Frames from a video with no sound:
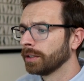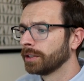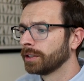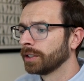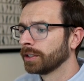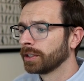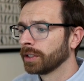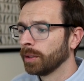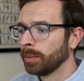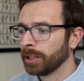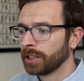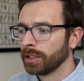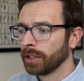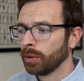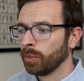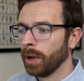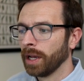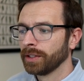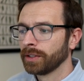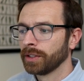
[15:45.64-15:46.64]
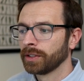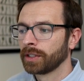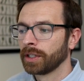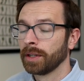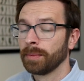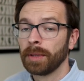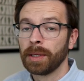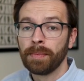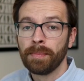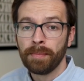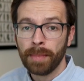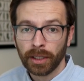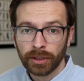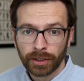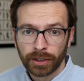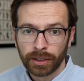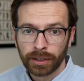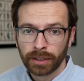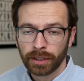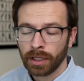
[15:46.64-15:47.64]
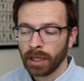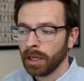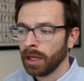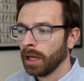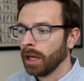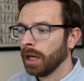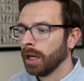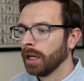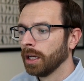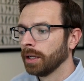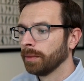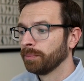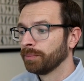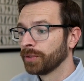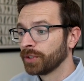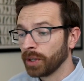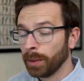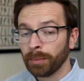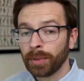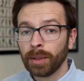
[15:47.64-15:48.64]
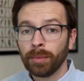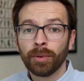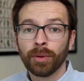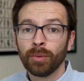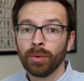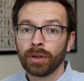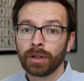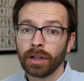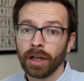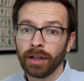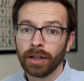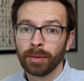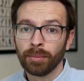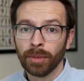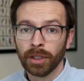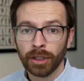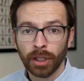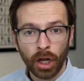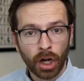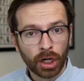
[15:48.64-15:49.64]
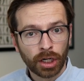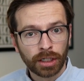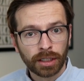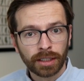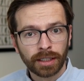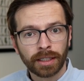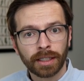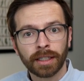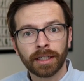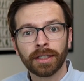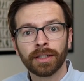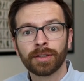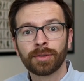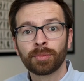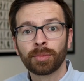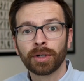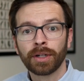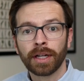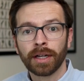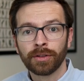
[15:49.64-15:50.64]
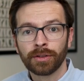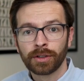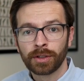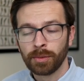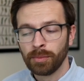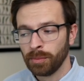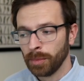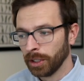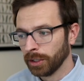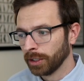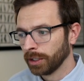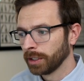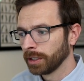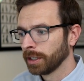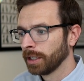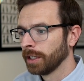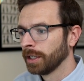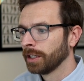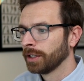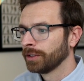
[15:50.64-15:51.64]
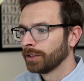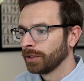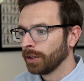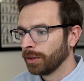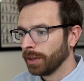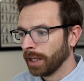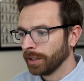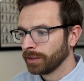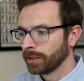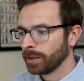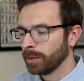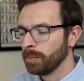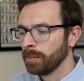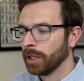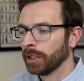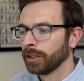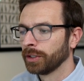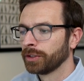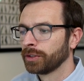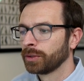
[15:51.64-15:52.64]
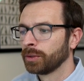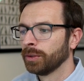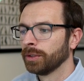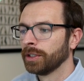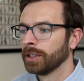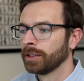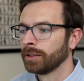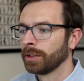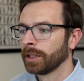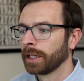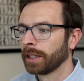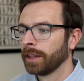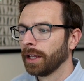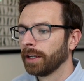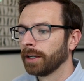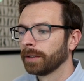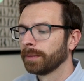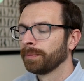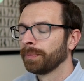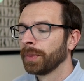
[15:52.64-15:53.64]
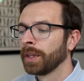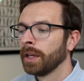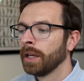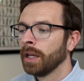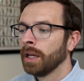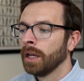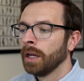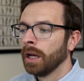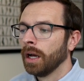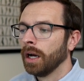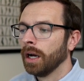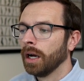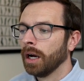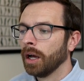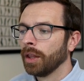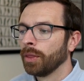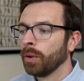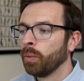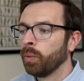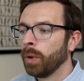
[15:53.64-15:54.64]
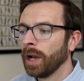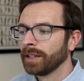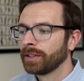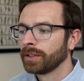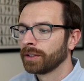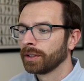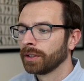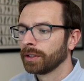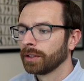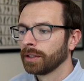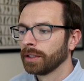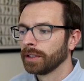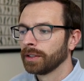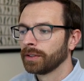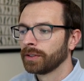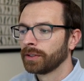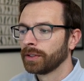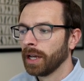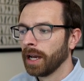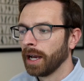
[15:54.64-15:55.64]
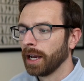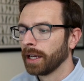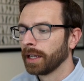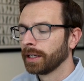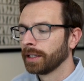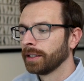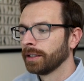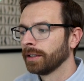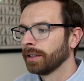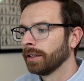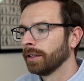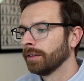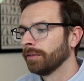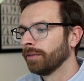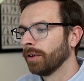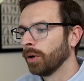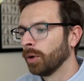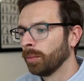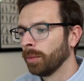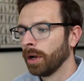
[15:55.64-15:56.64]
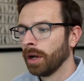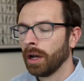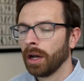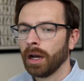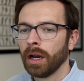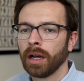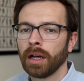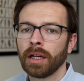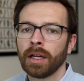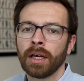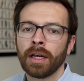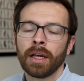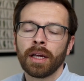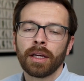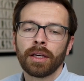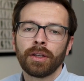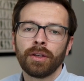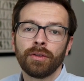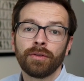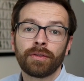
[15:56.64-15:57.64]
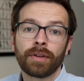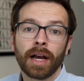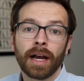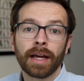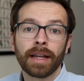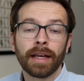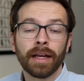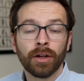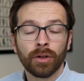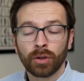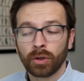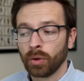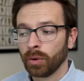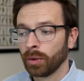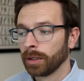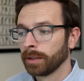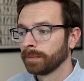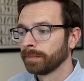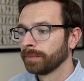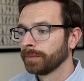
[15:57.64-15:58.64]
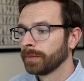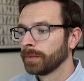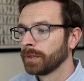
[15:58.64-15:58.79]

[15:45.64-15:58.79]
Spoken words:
Just a little bit to the west is going to be Millard. Some people will call it Millard. It is pronounced Millard. So that's the Millard School District there. On the western side of Omaha, you've got Elkhorn.